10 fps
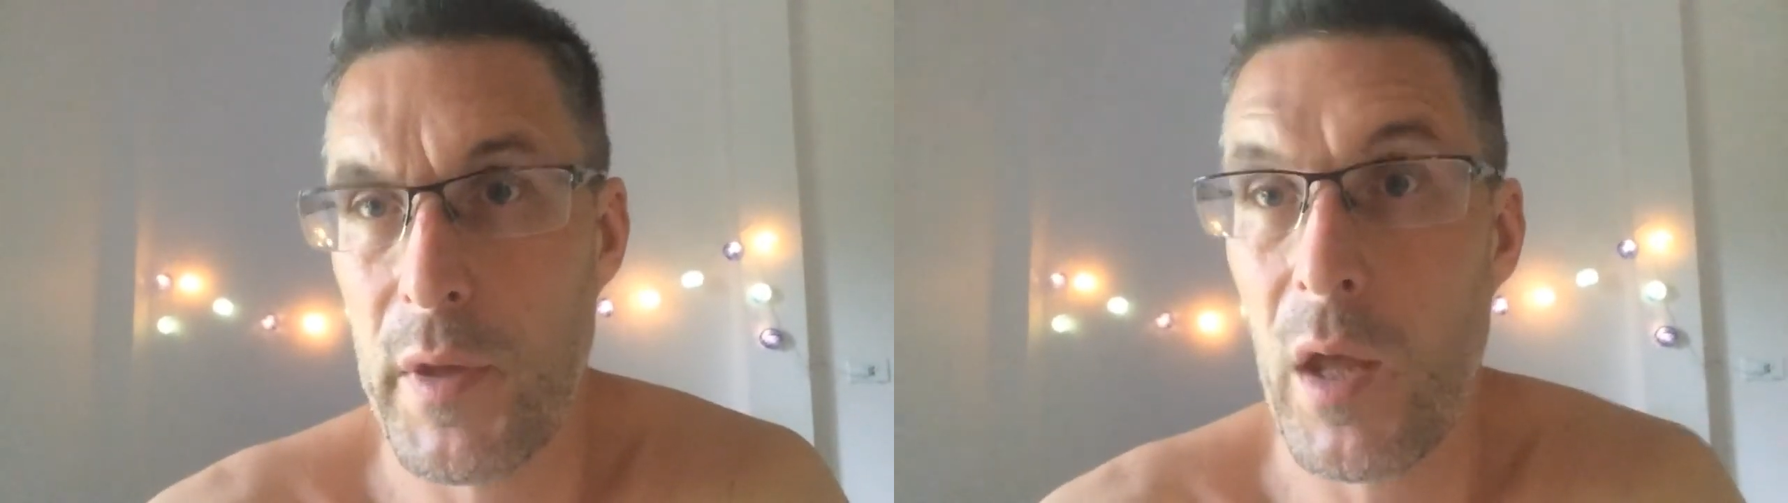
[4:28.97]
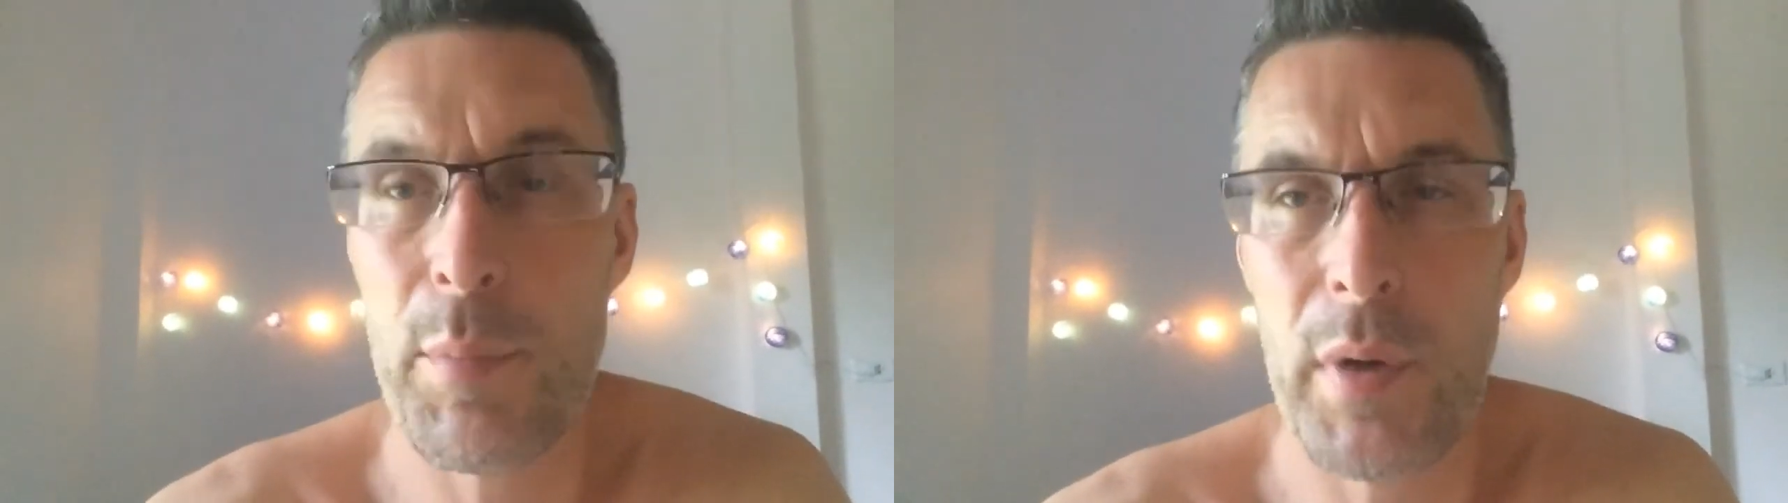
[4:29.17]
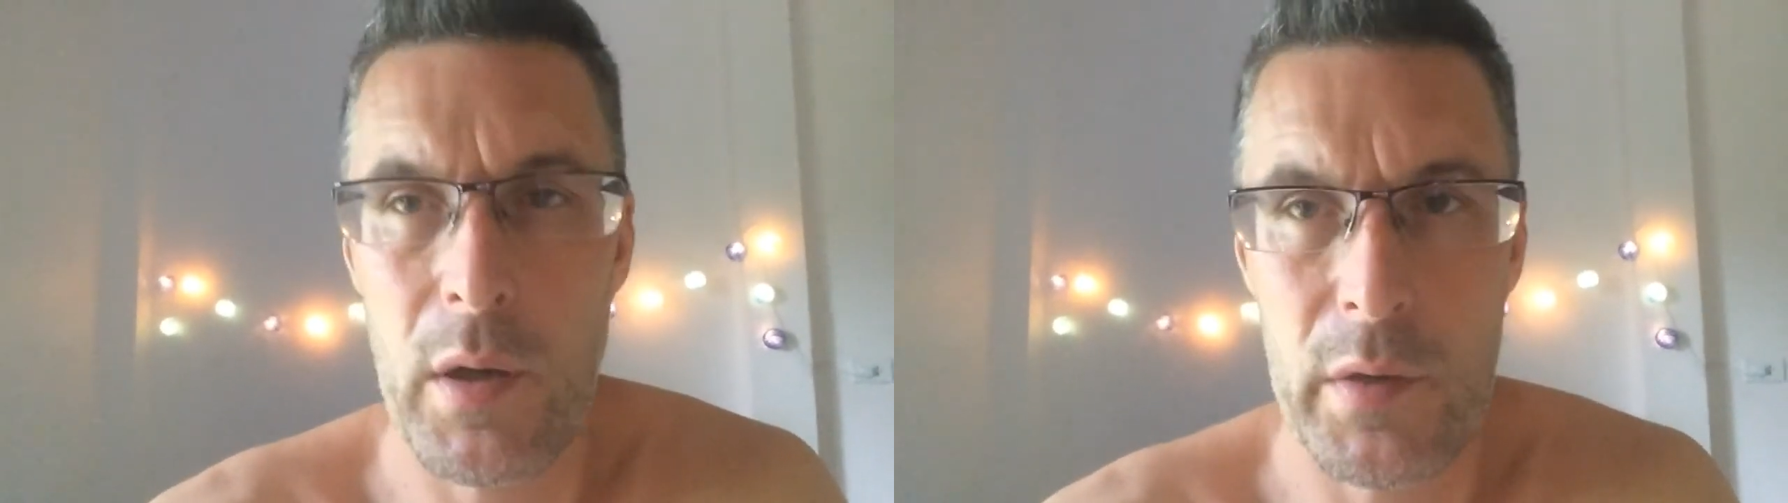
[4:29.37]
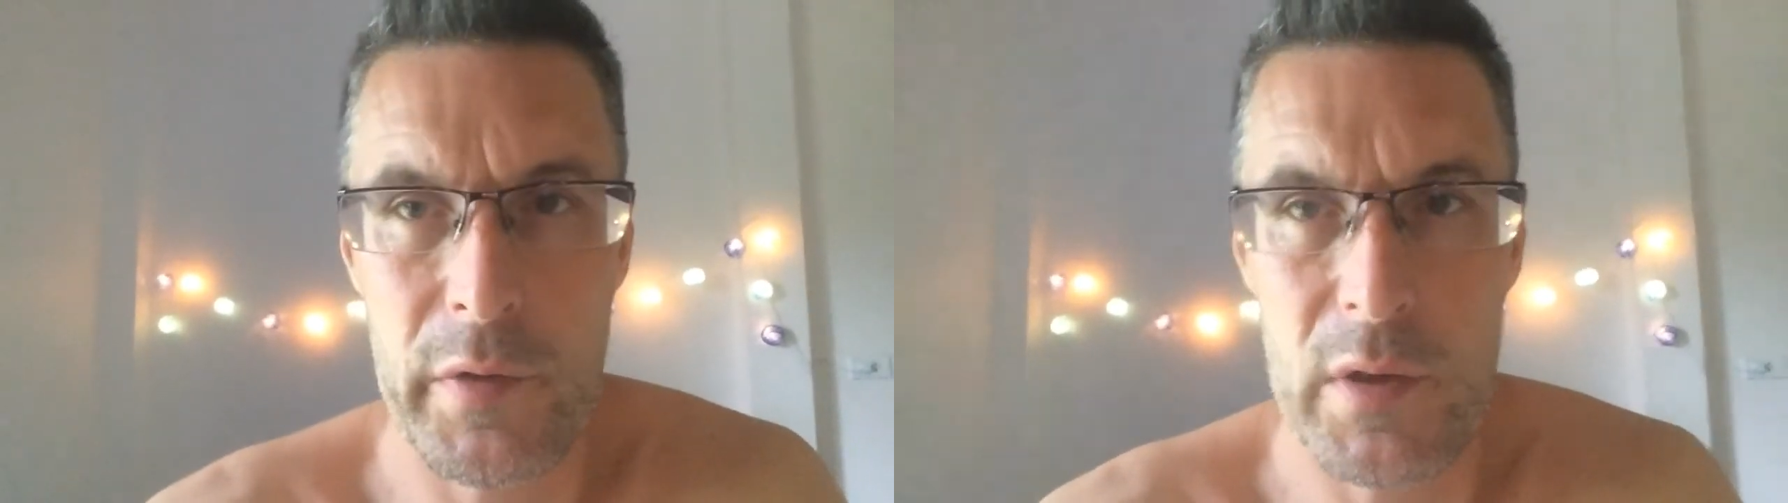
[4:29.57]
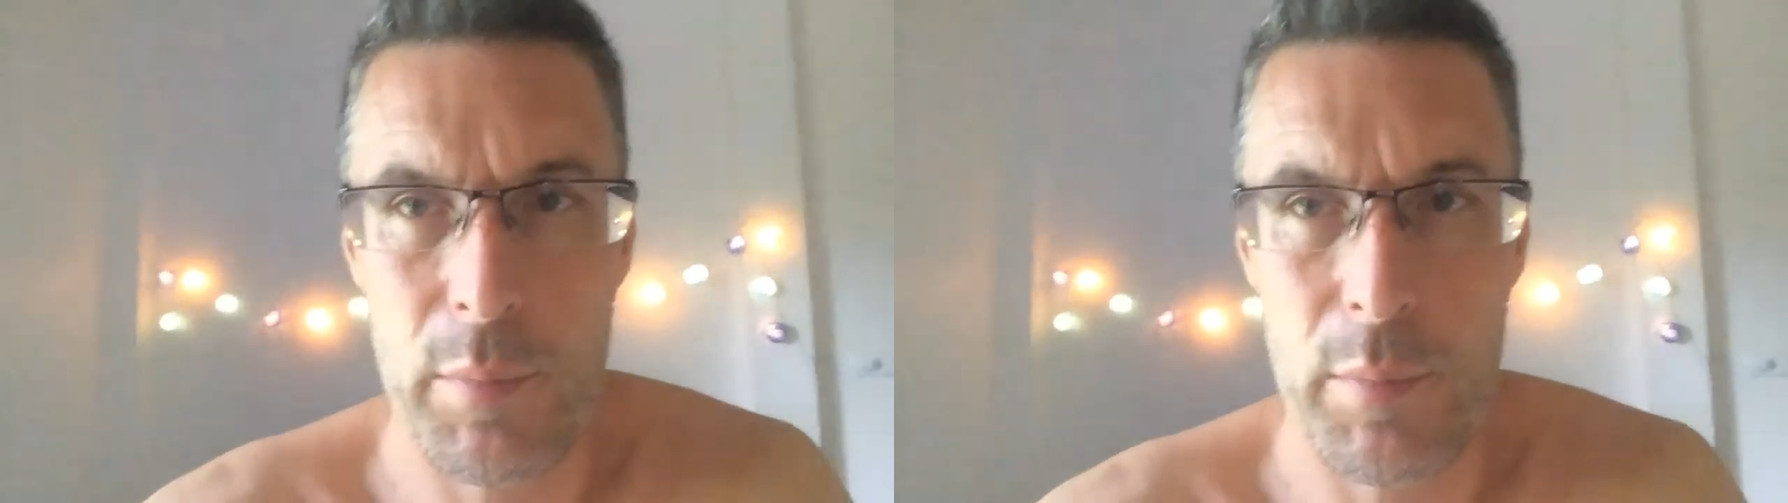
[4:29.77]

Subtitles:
the other party,